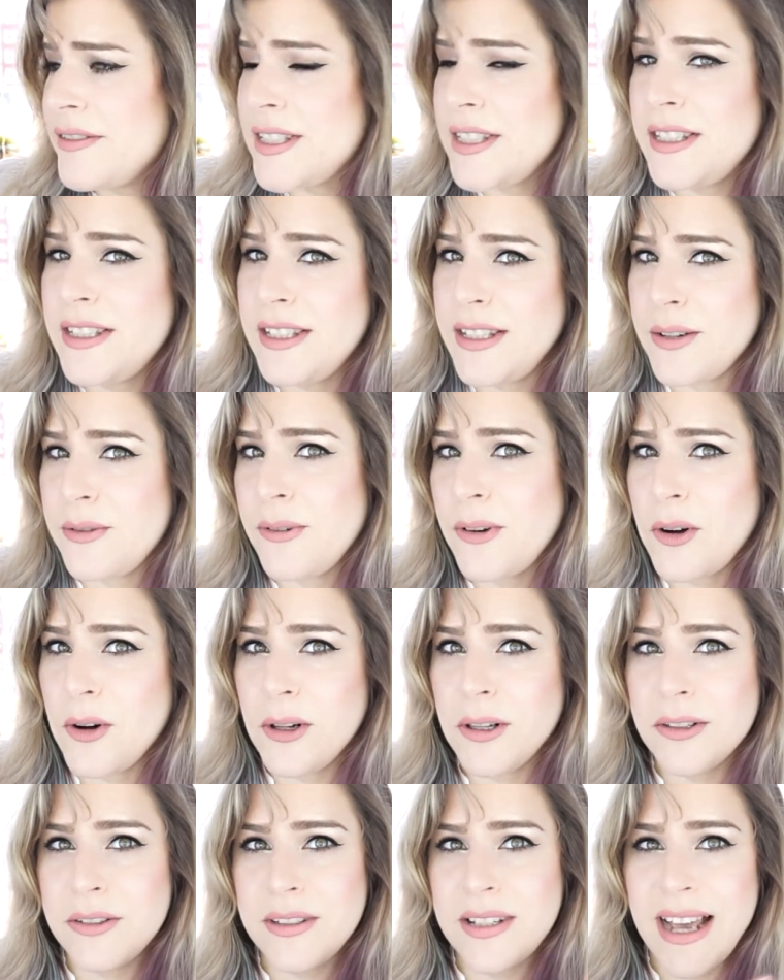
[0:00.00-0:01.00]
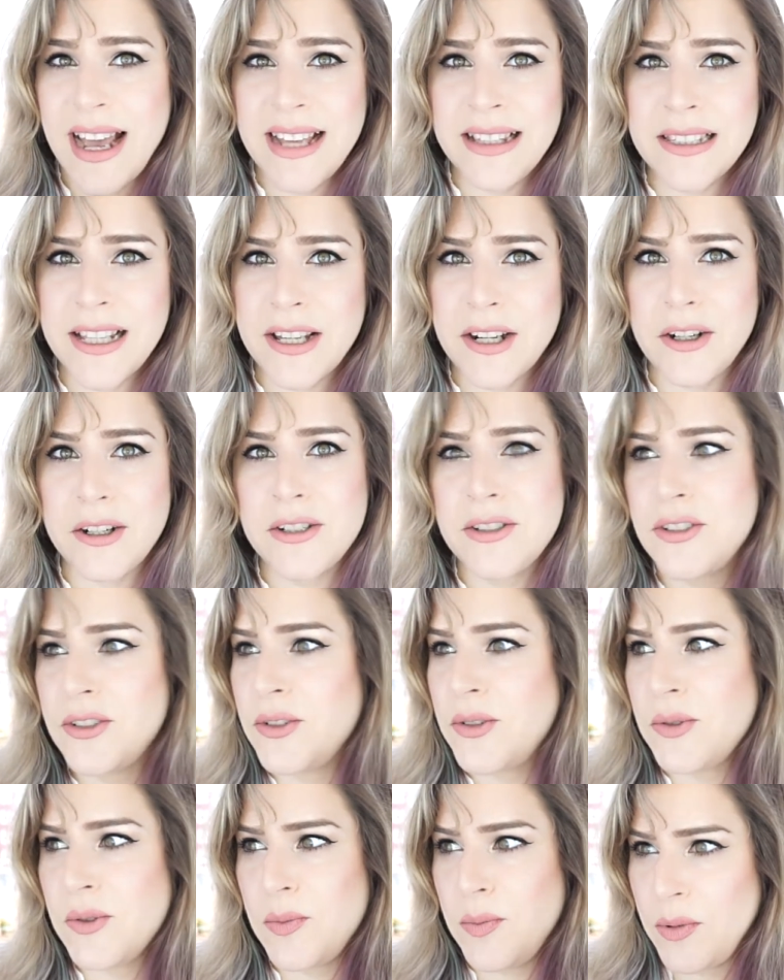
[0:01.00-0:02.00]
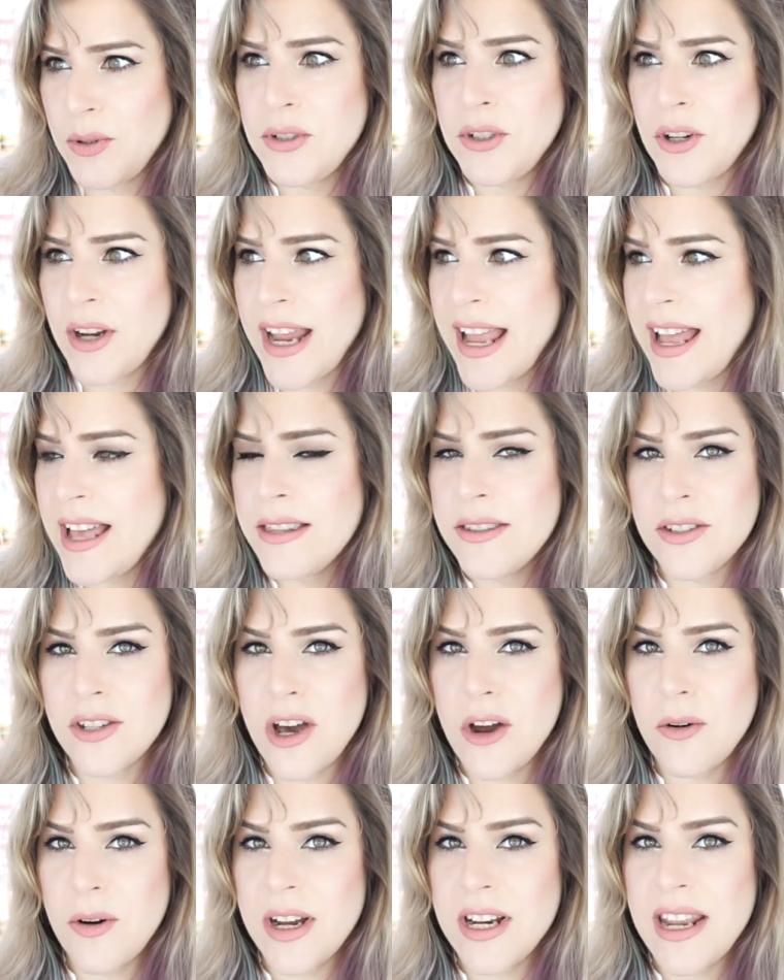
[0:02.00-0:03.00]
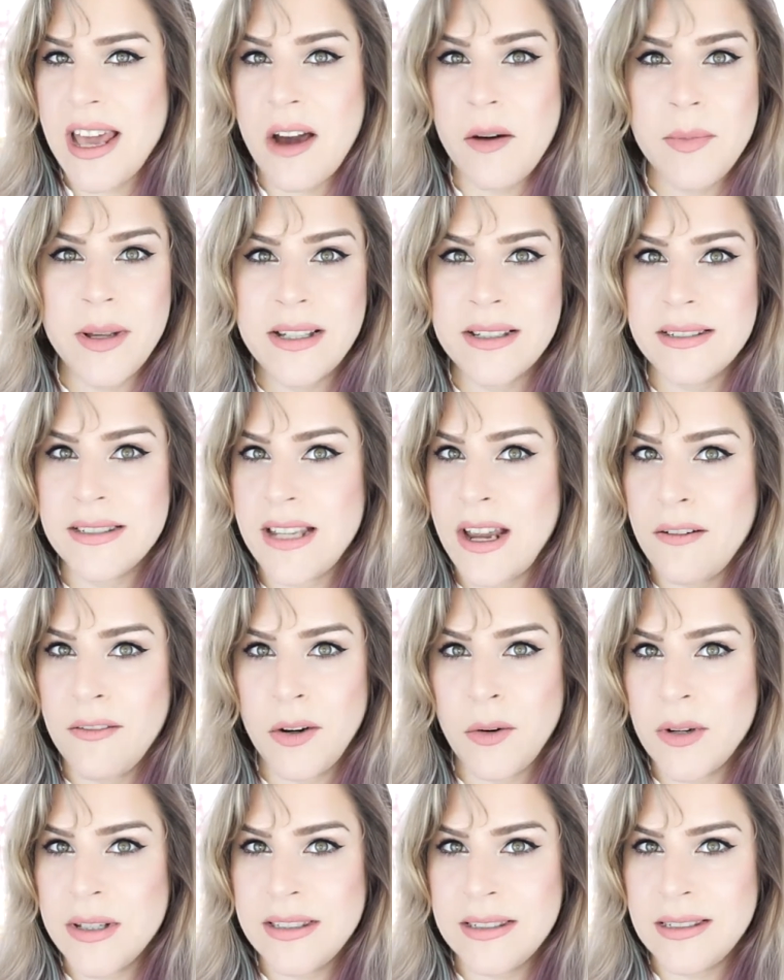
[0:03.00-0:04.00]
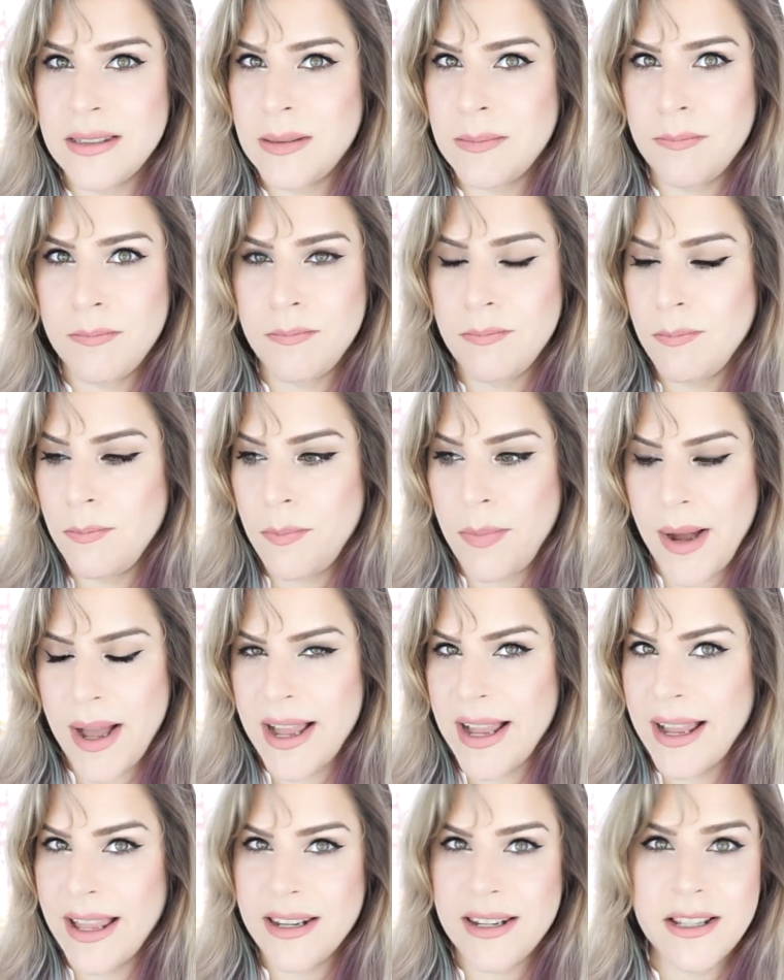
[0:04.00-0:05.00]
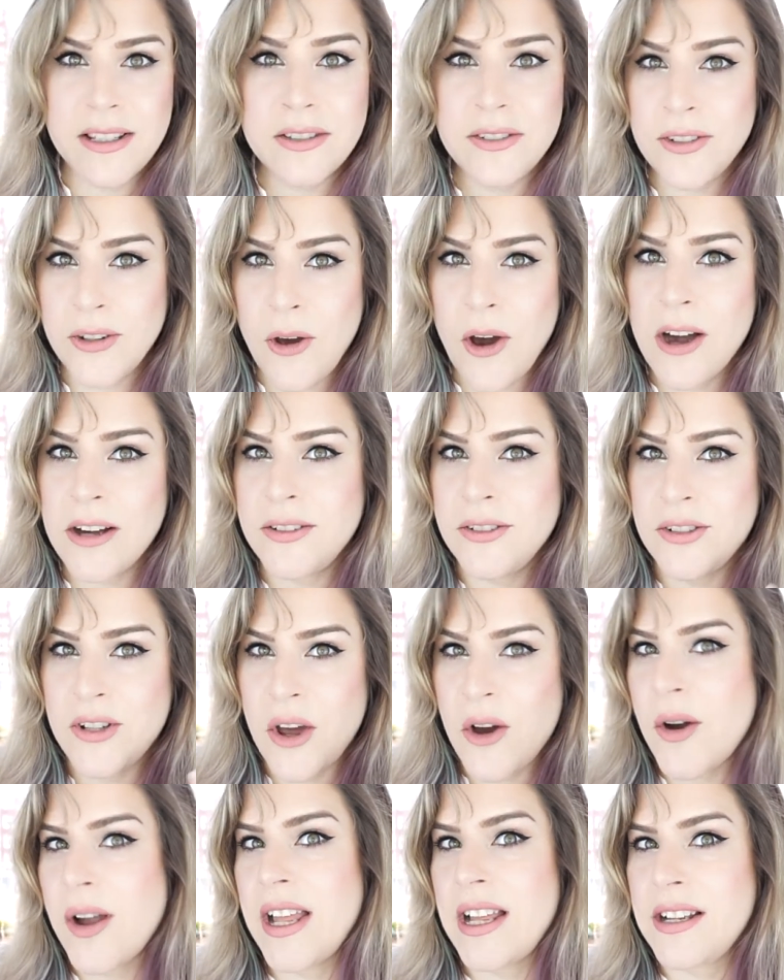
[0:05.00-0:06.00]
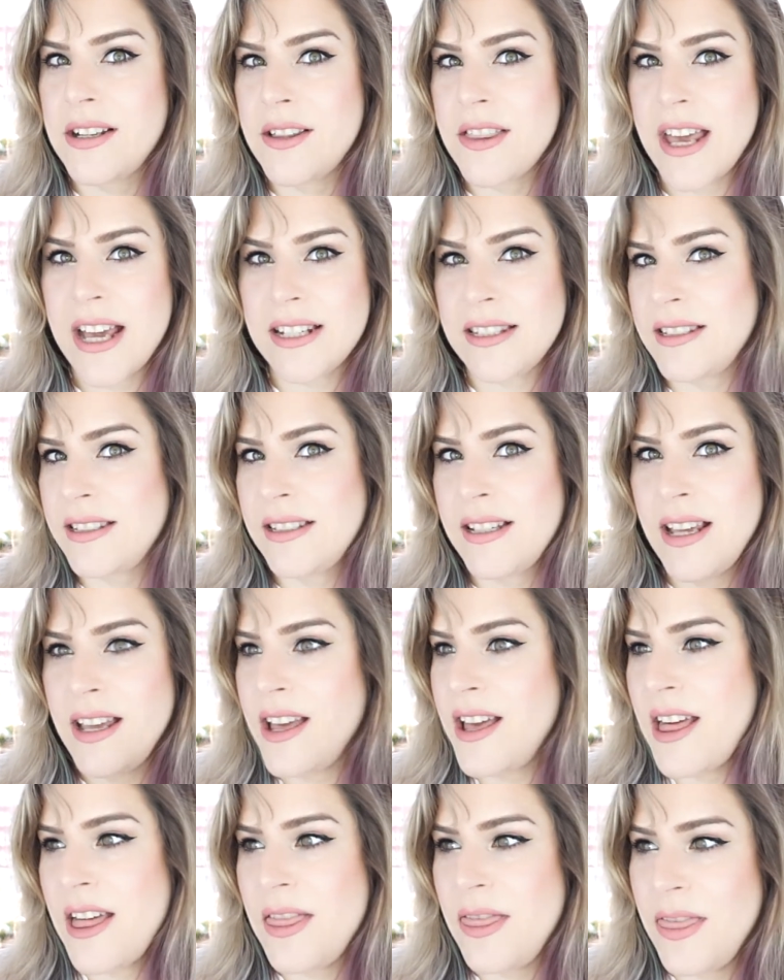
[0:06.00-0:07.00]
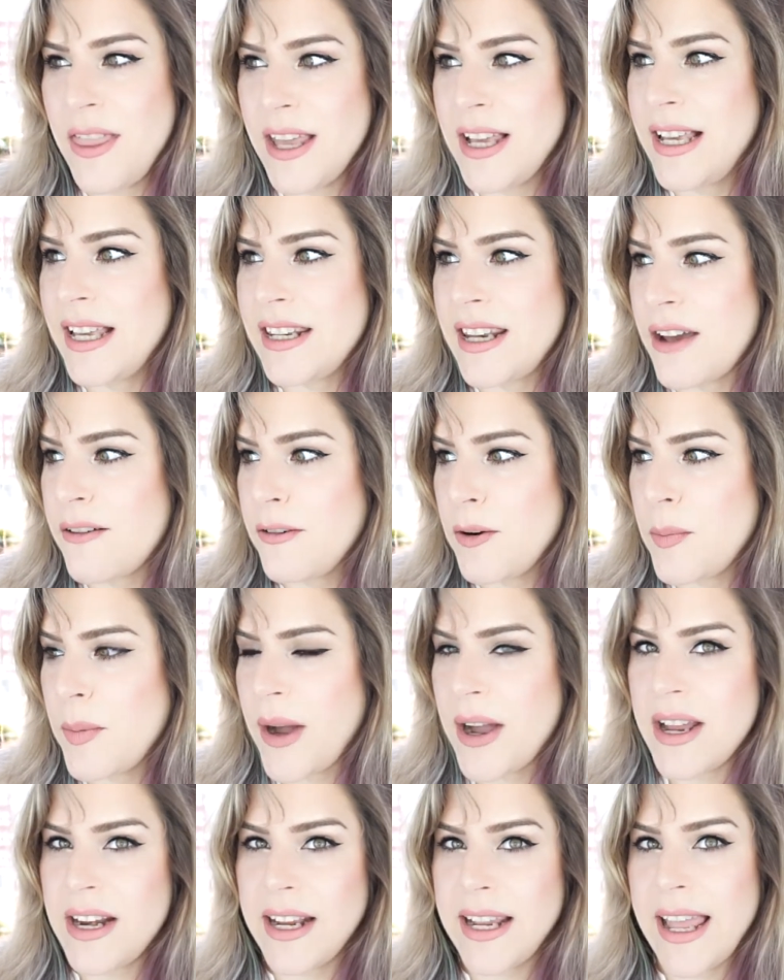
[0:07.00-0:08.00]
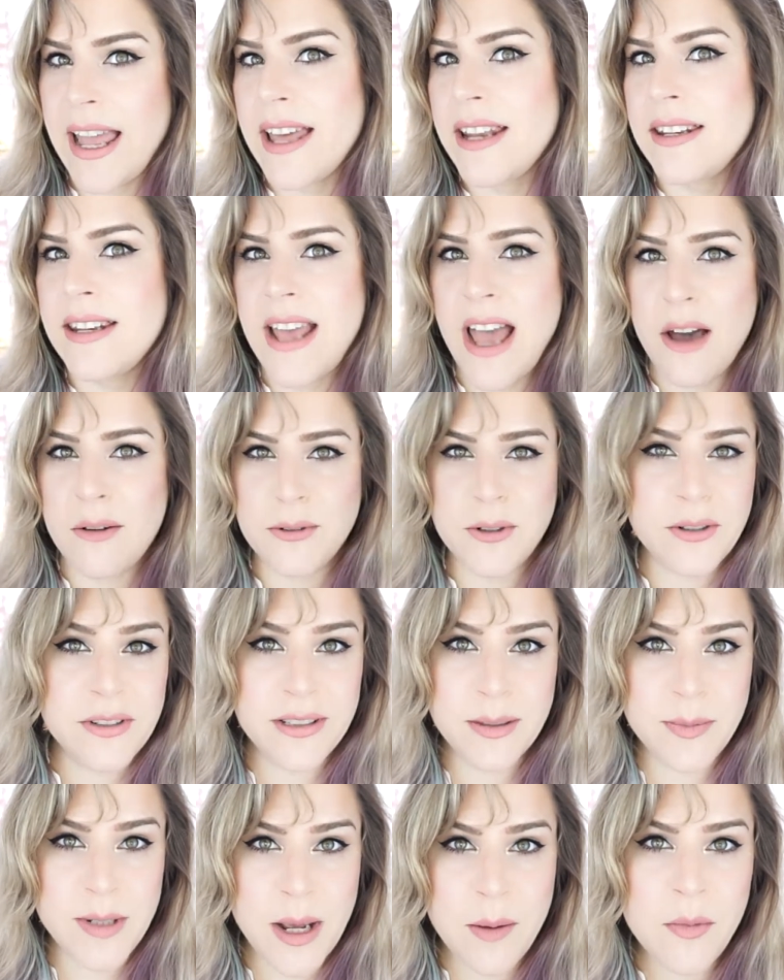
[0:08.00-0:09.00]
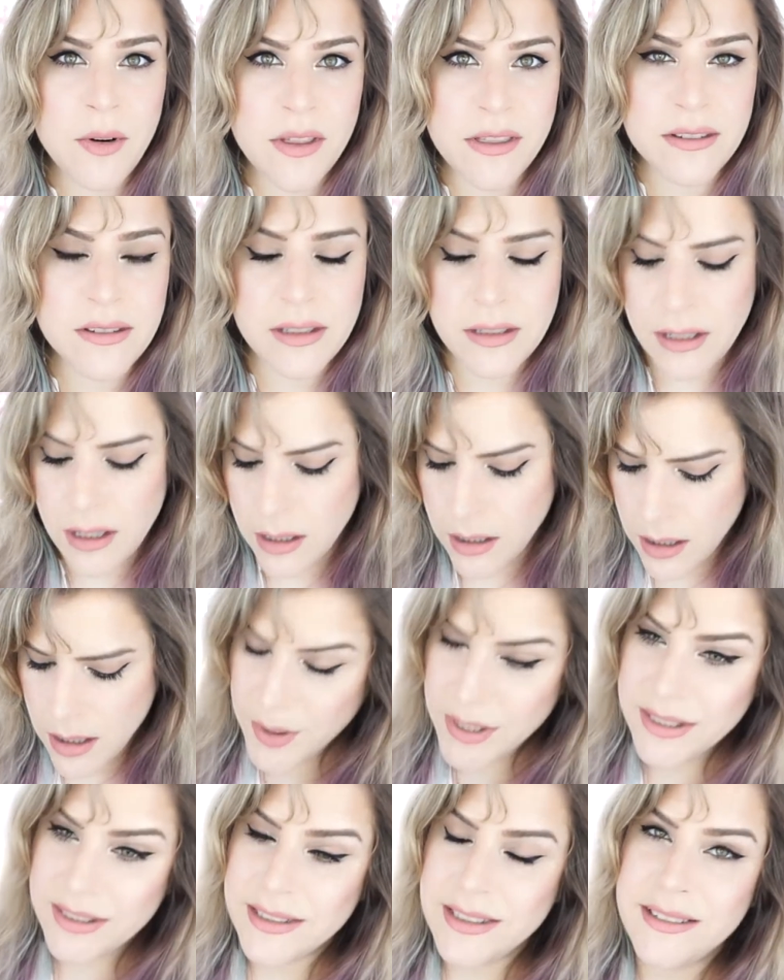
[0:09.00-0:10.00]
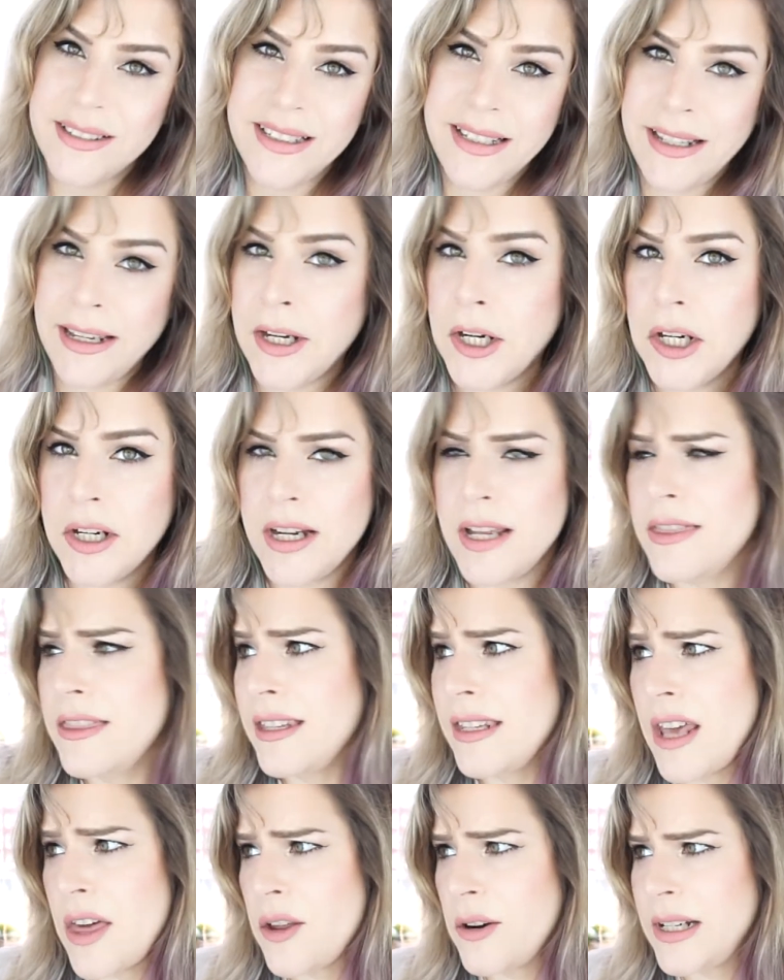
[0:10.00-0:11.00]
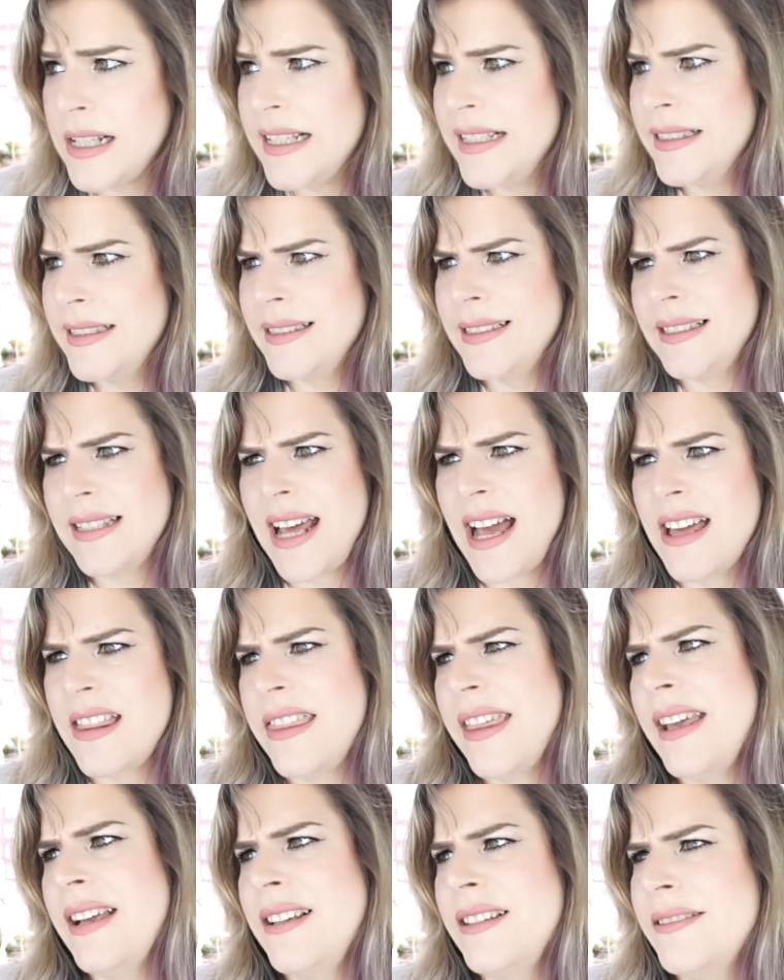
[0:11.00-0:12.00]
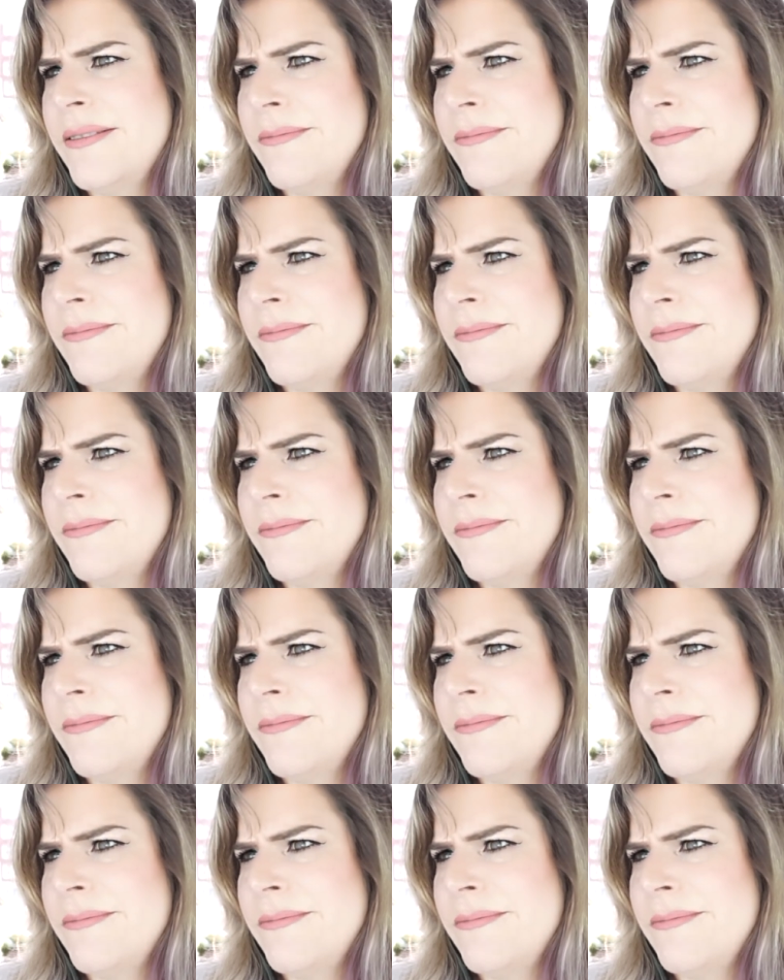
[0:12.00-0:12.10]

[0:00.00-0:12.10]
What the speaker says: a difficult highlighter to put your hands on right now because everyone's buying it in stocks knowing that they can never buy it again after September this year. But here in the Netherlands, I think